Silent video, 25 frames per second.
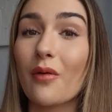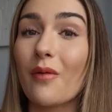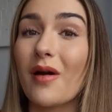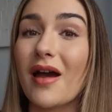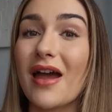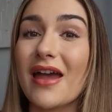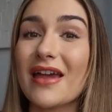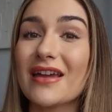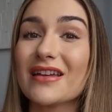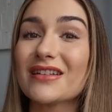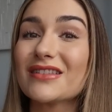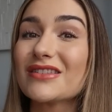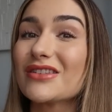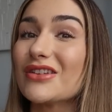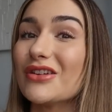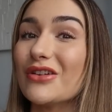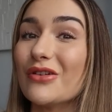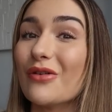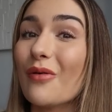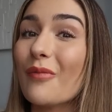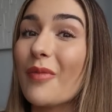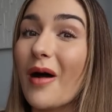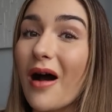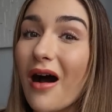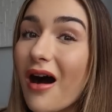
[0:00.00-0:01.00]
away
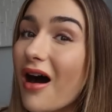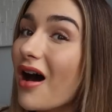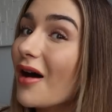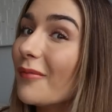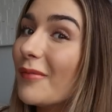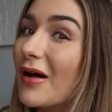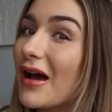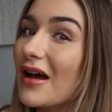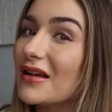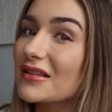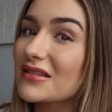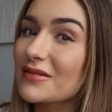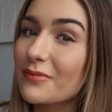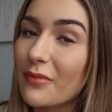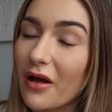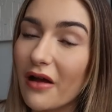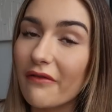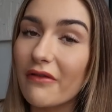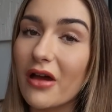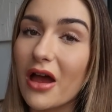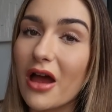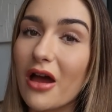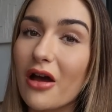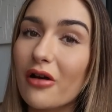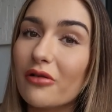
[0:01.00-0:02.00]
to Palma
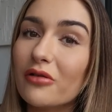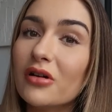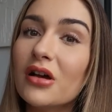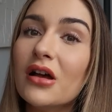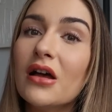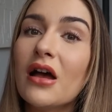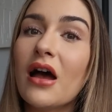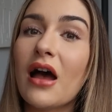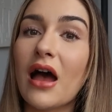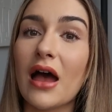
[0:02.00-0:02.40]
tomorrow.